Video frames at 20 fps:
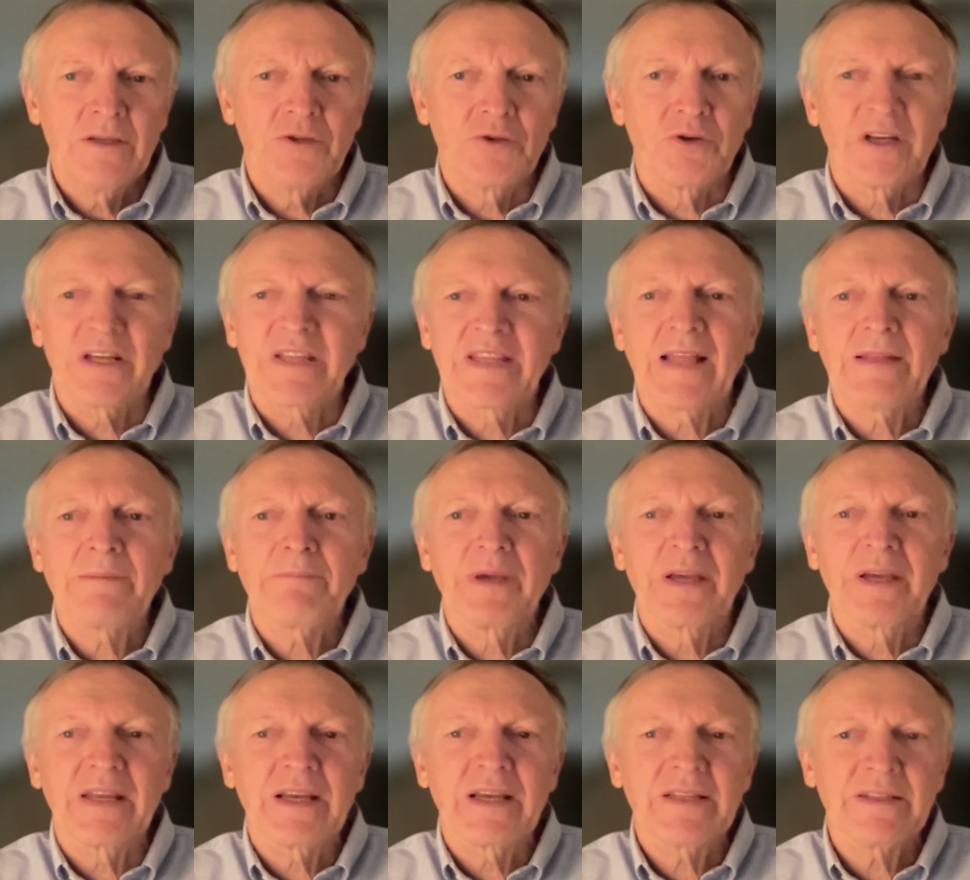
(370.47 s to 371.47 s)
During that
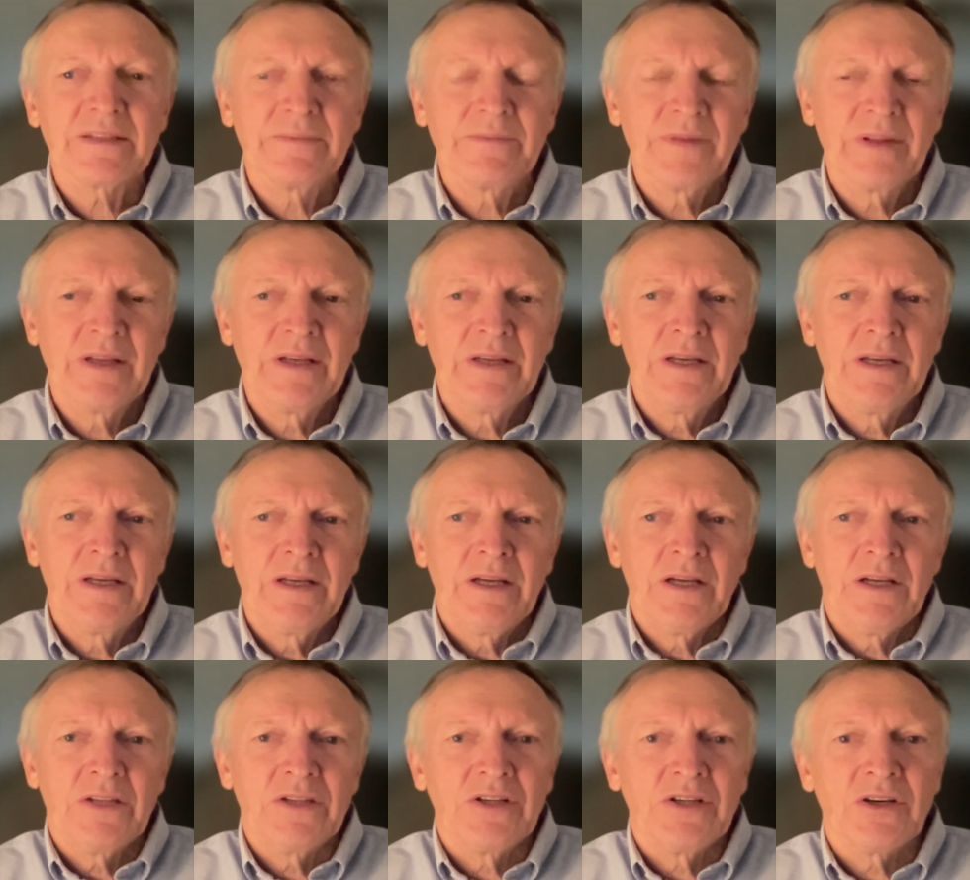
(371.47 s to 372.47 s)
period,
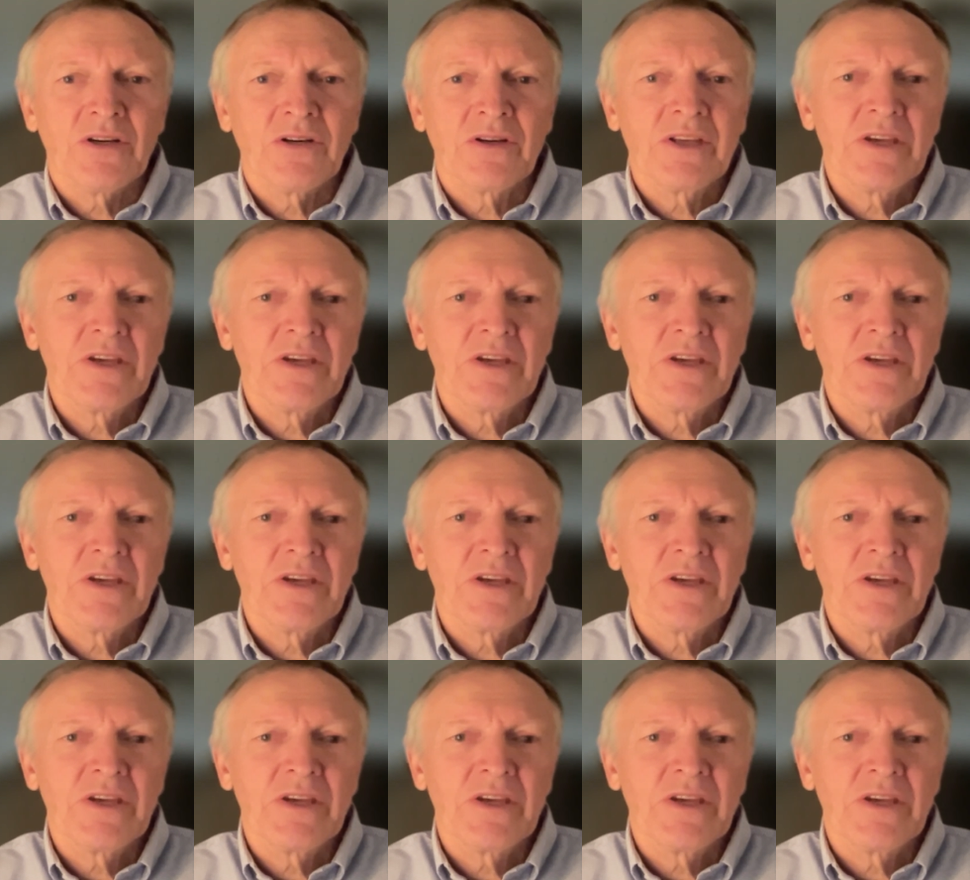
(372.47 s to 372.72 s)
the